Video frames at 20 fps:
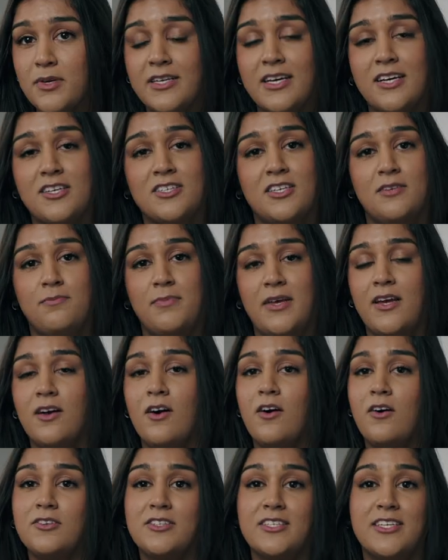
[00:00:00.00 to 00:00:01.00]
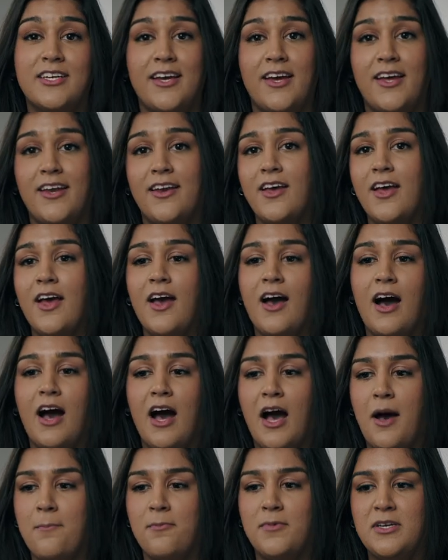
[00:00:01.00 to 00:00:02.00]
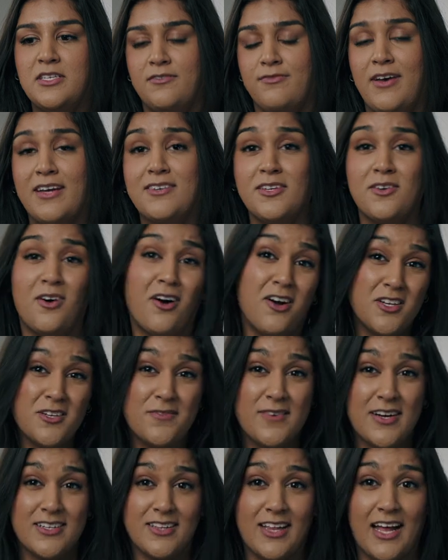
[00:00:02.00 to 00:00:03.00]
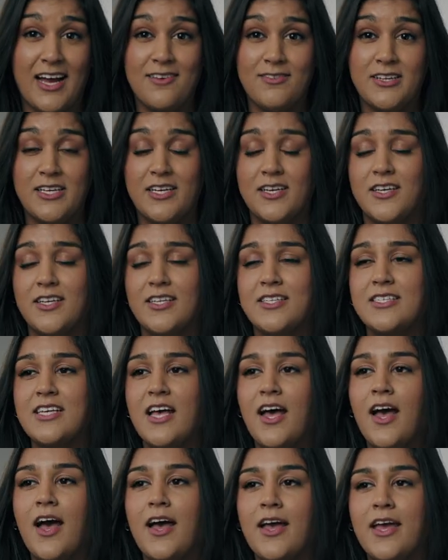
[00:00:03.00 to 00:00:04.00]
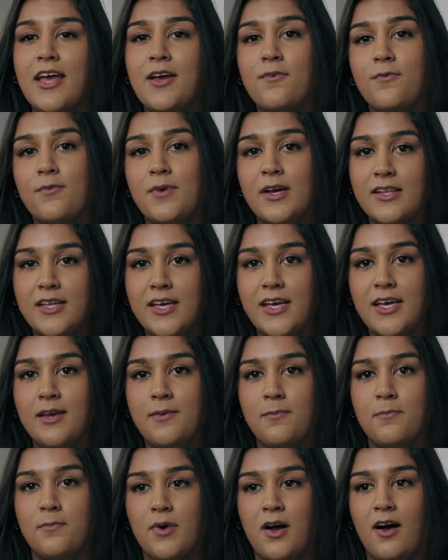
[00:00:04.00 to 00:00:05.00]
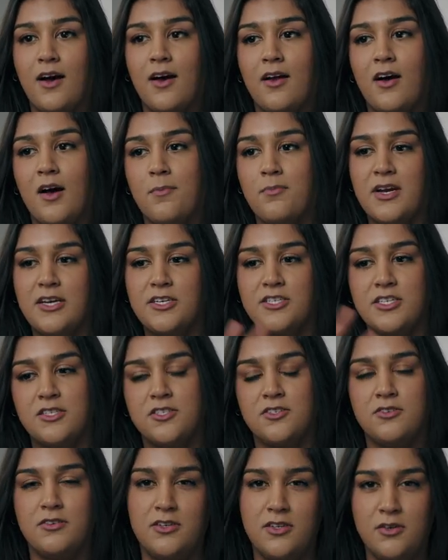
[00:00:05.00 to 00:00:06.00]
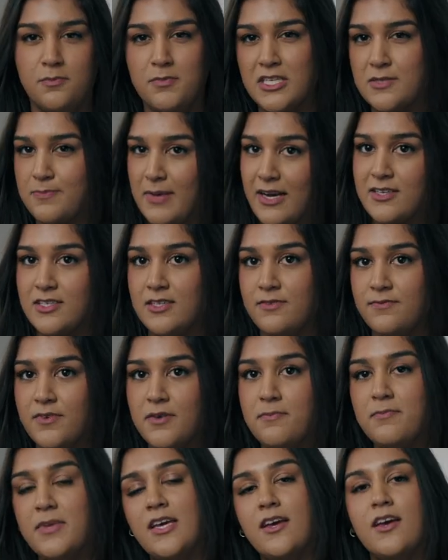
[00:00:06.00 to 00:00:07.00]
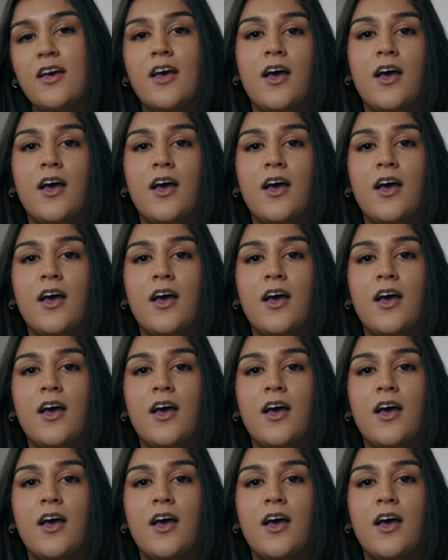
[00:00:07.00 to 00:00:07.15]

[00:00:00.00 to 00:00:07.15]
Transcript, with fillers: production being halted, um, which affected all of our livelihoods. It really brought operations to a new perspective for me.